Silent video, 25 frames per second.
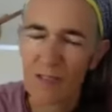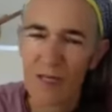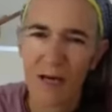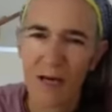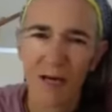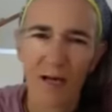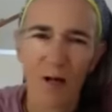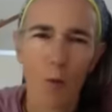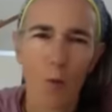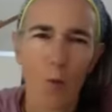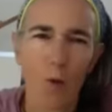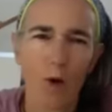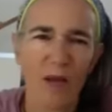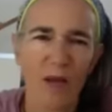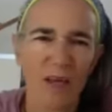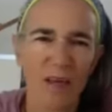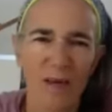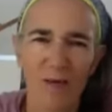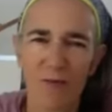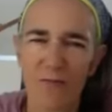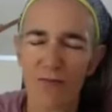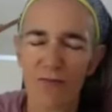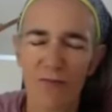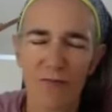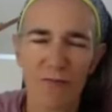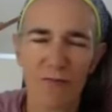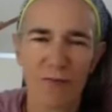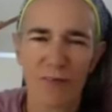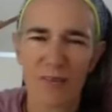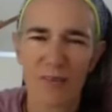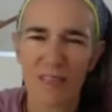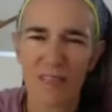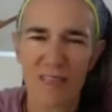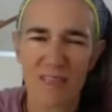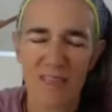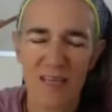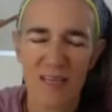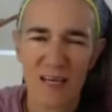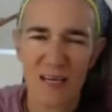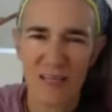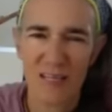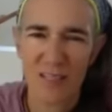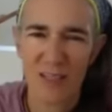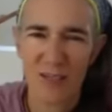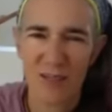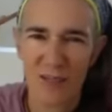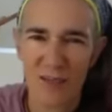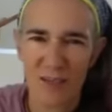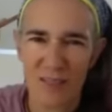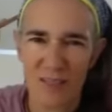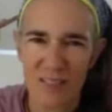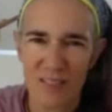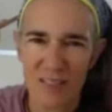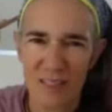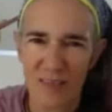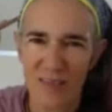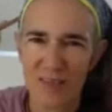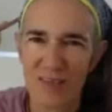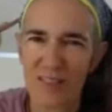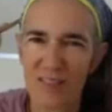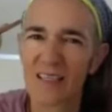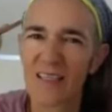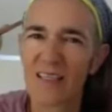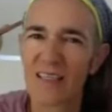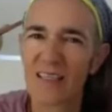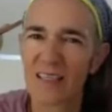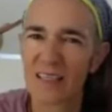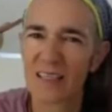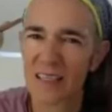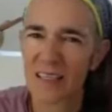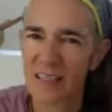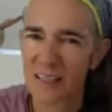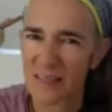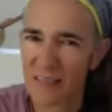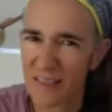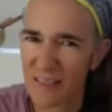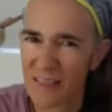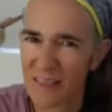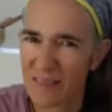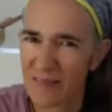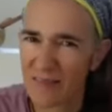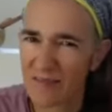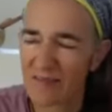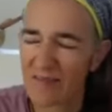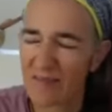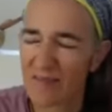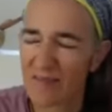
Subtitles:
tidal wave disaster, it sounds like. Yeah.